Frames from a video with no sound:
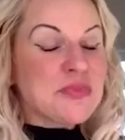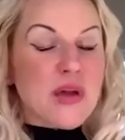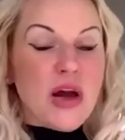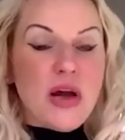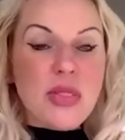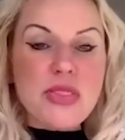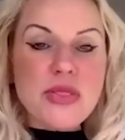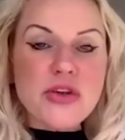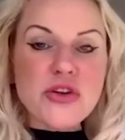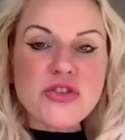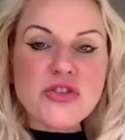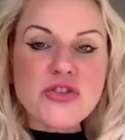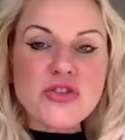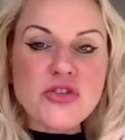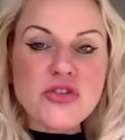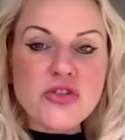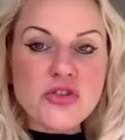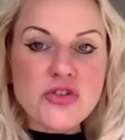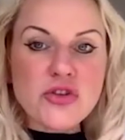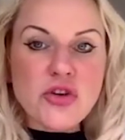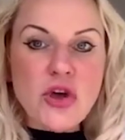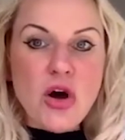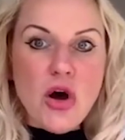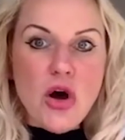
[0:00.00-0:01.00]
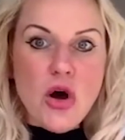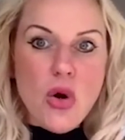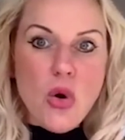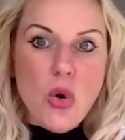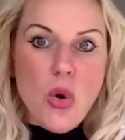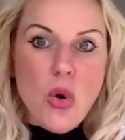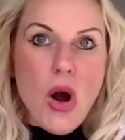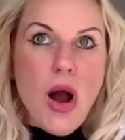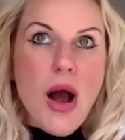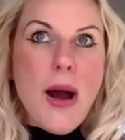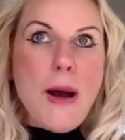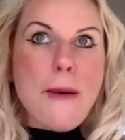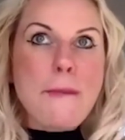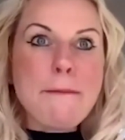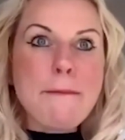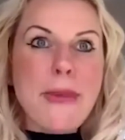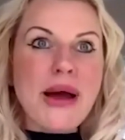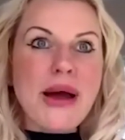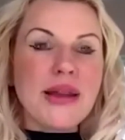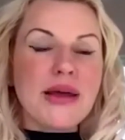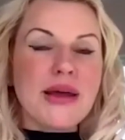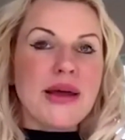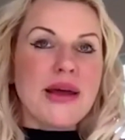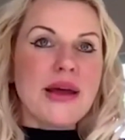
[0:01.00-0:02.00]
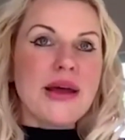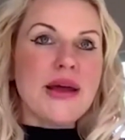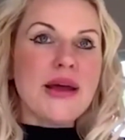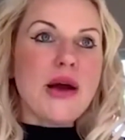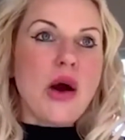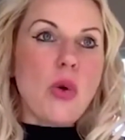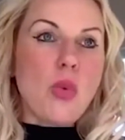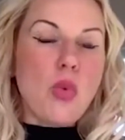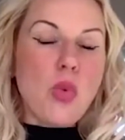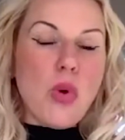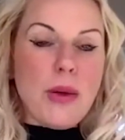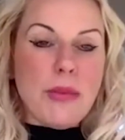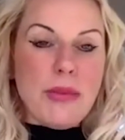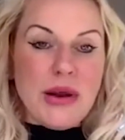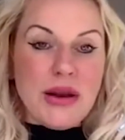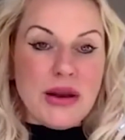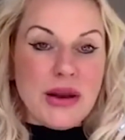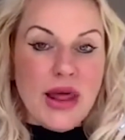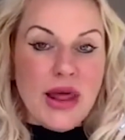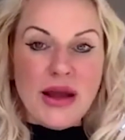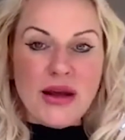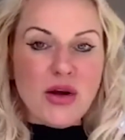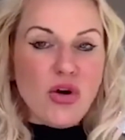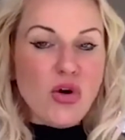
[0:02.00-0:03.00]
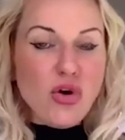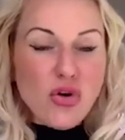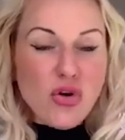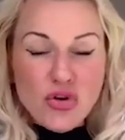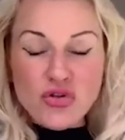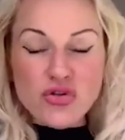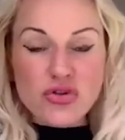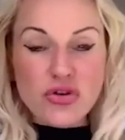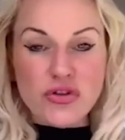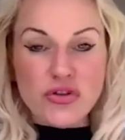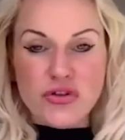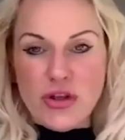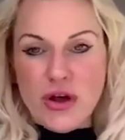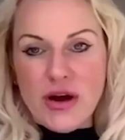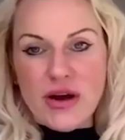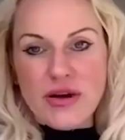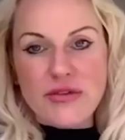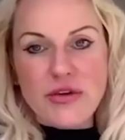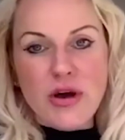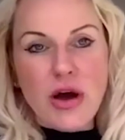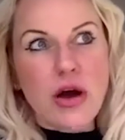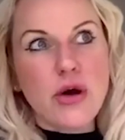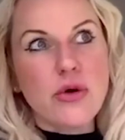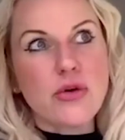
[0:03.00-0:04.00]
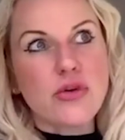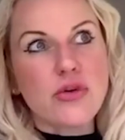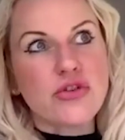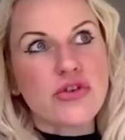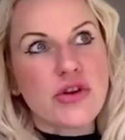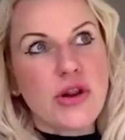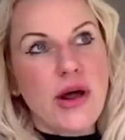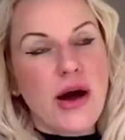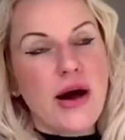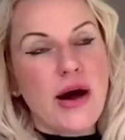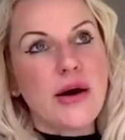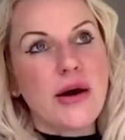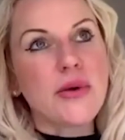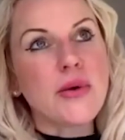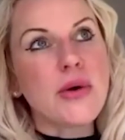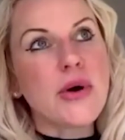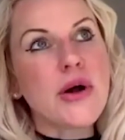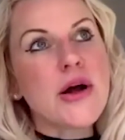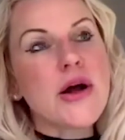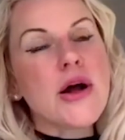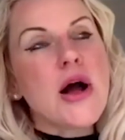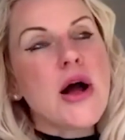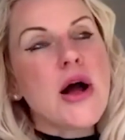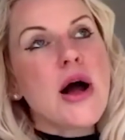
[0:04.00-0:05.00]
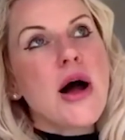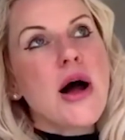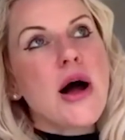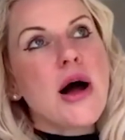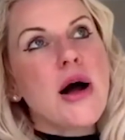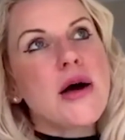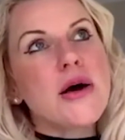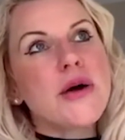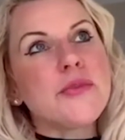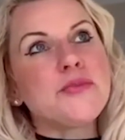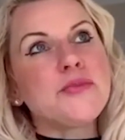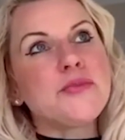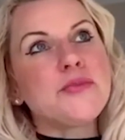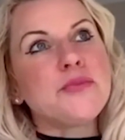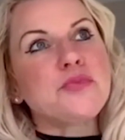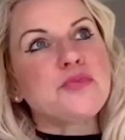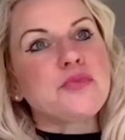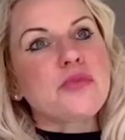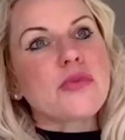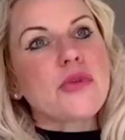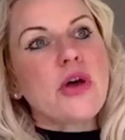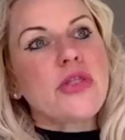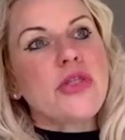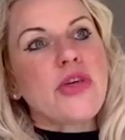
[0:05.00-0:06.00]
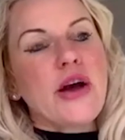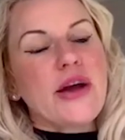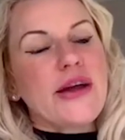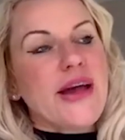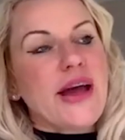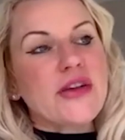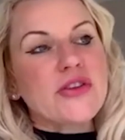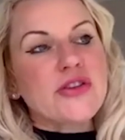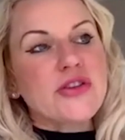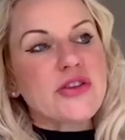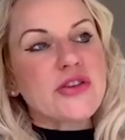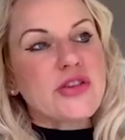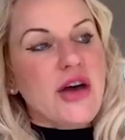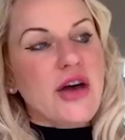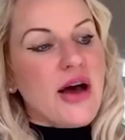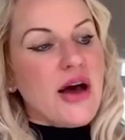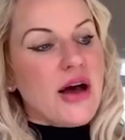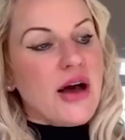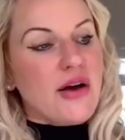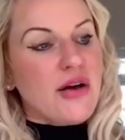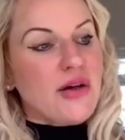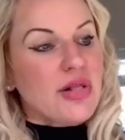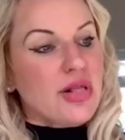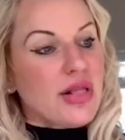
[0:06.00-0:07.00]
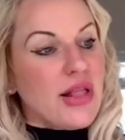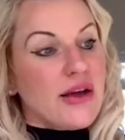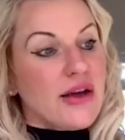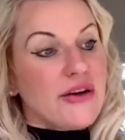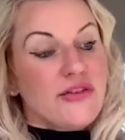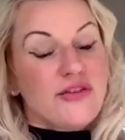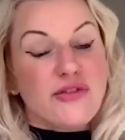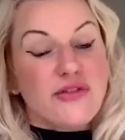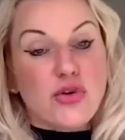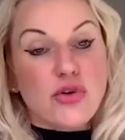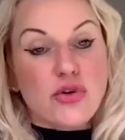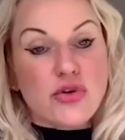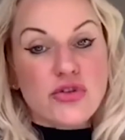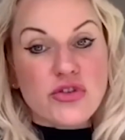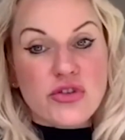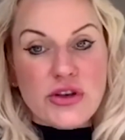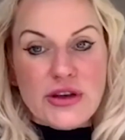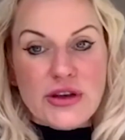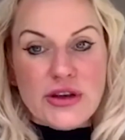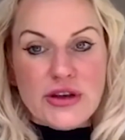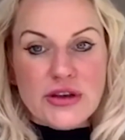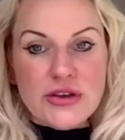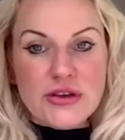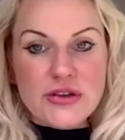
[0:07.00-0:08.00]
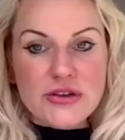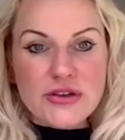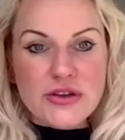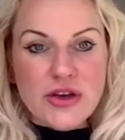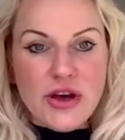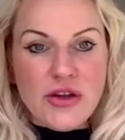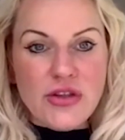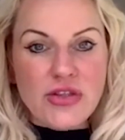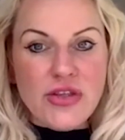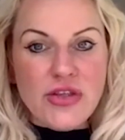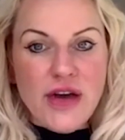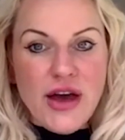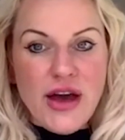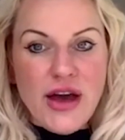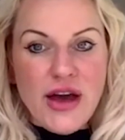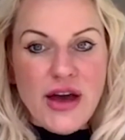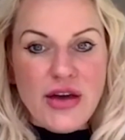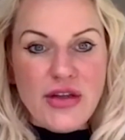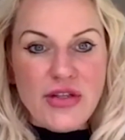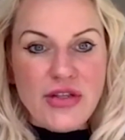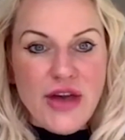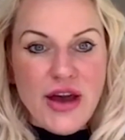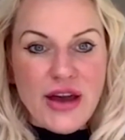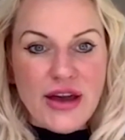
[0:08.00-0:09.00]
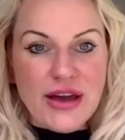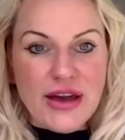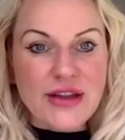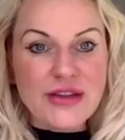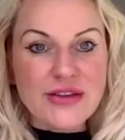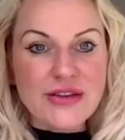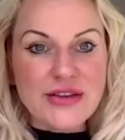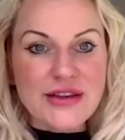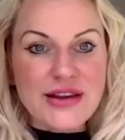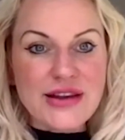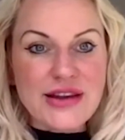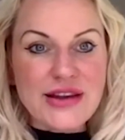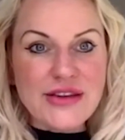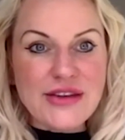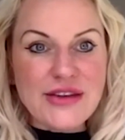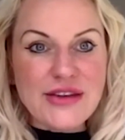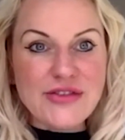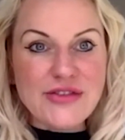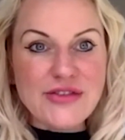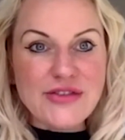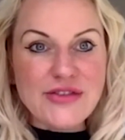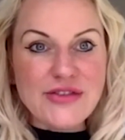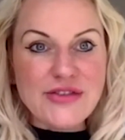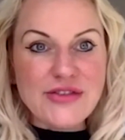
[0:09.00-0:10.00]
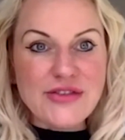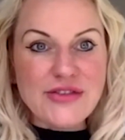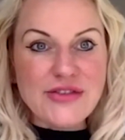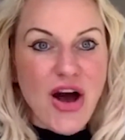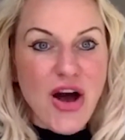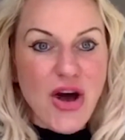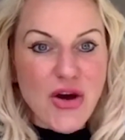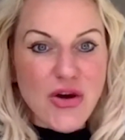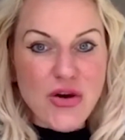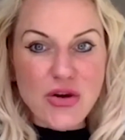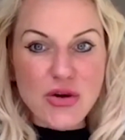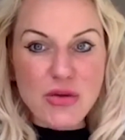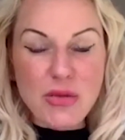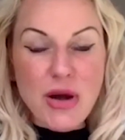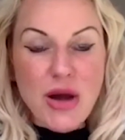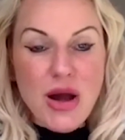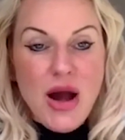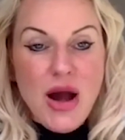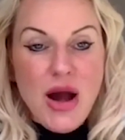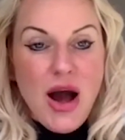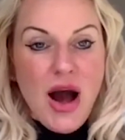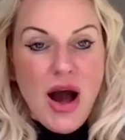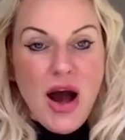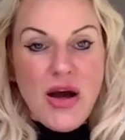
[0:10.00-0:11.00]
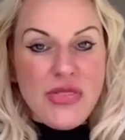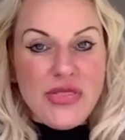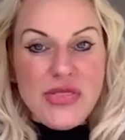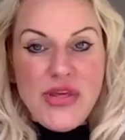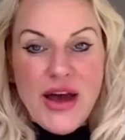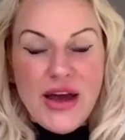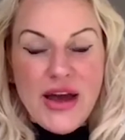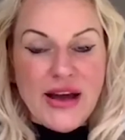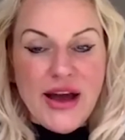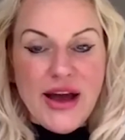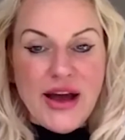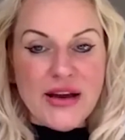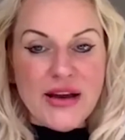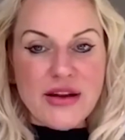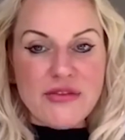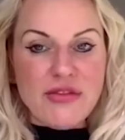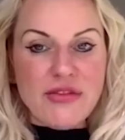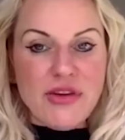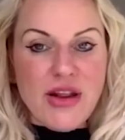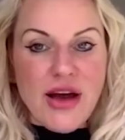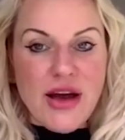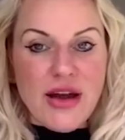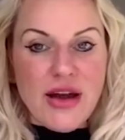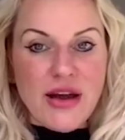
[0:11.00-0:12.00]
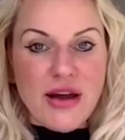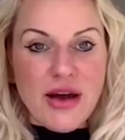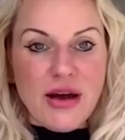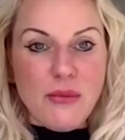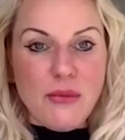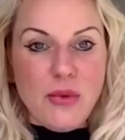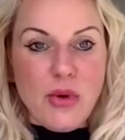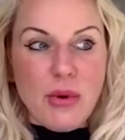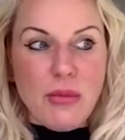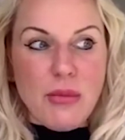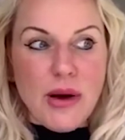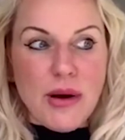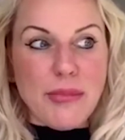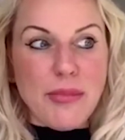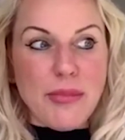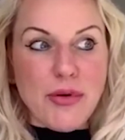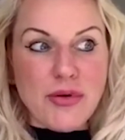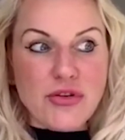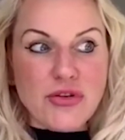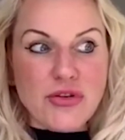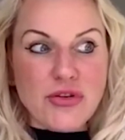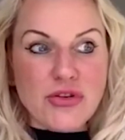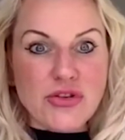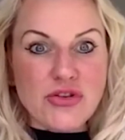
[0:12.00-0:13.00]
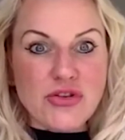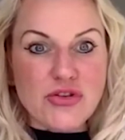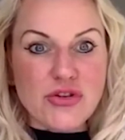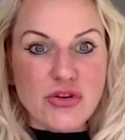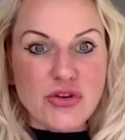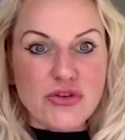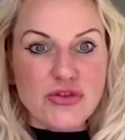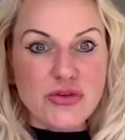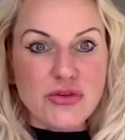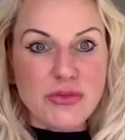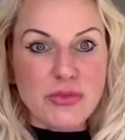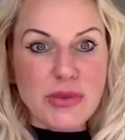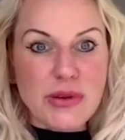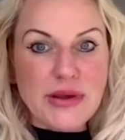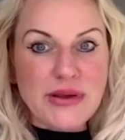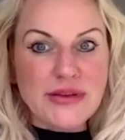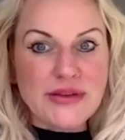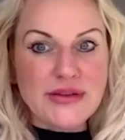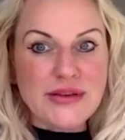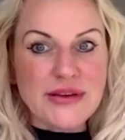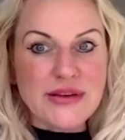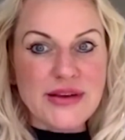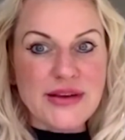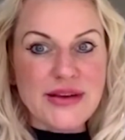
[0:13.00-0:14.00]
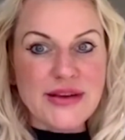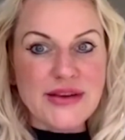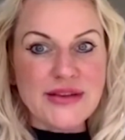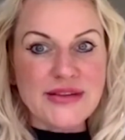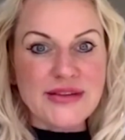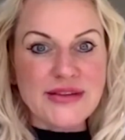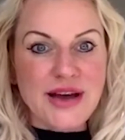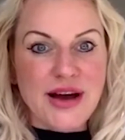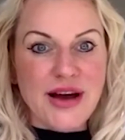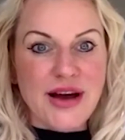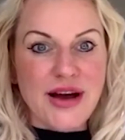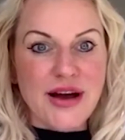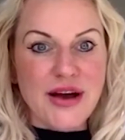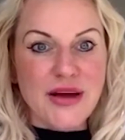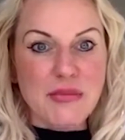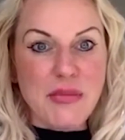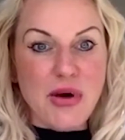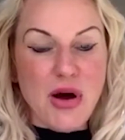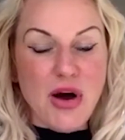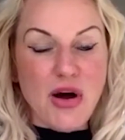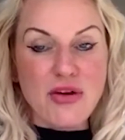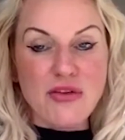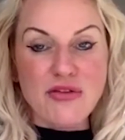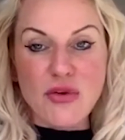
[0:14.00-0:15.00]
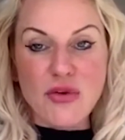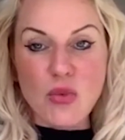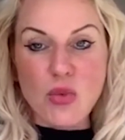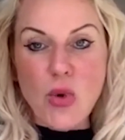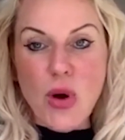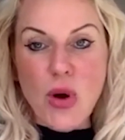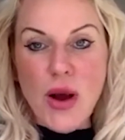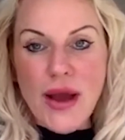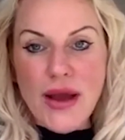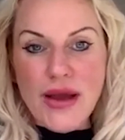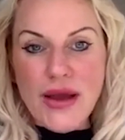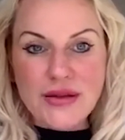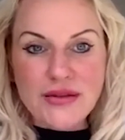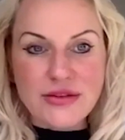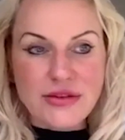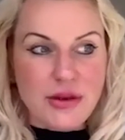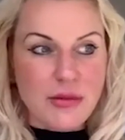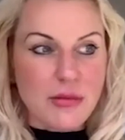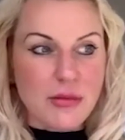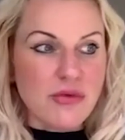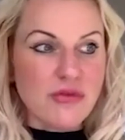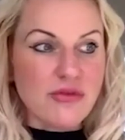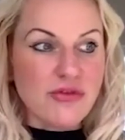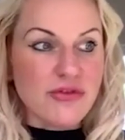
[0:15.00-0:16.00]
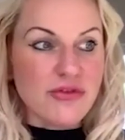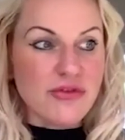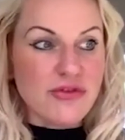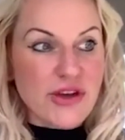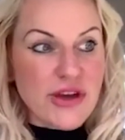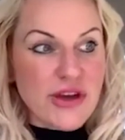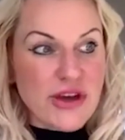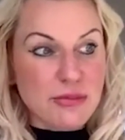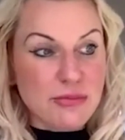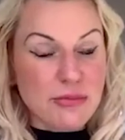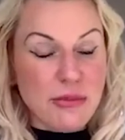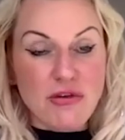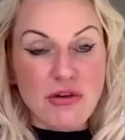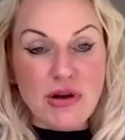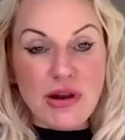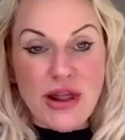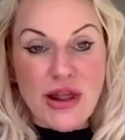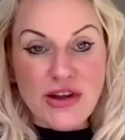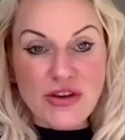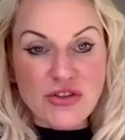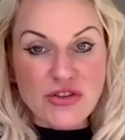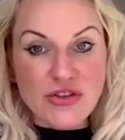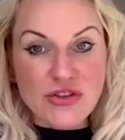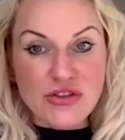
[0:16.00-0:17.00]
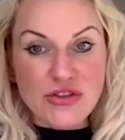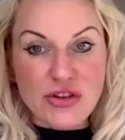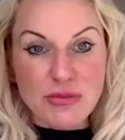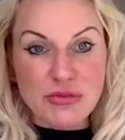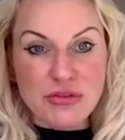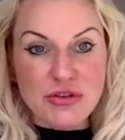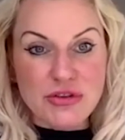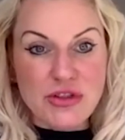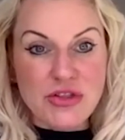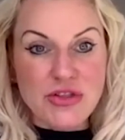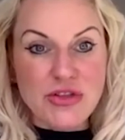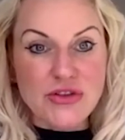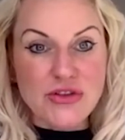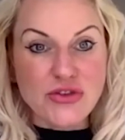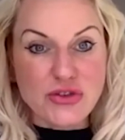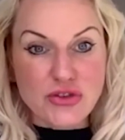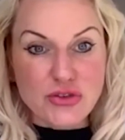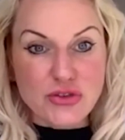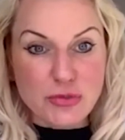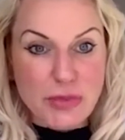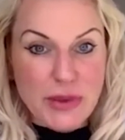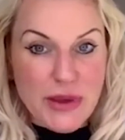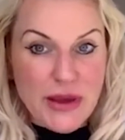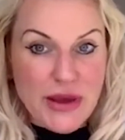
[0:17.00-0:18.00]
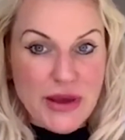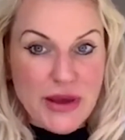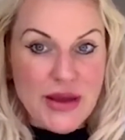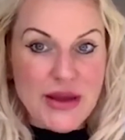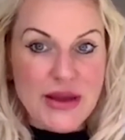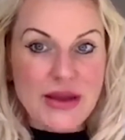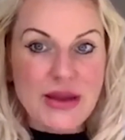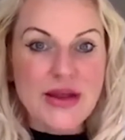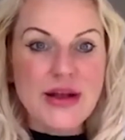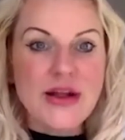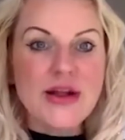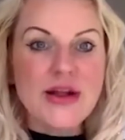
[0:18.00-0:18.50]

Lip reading: And there's so many women, like hundreds that I've coached now, that get to their like 40s and their kids are leaving home and they're kind of like, well, my body's shot to pieces, I'm overweight, I'm unfit, my relationship's in the dustbin.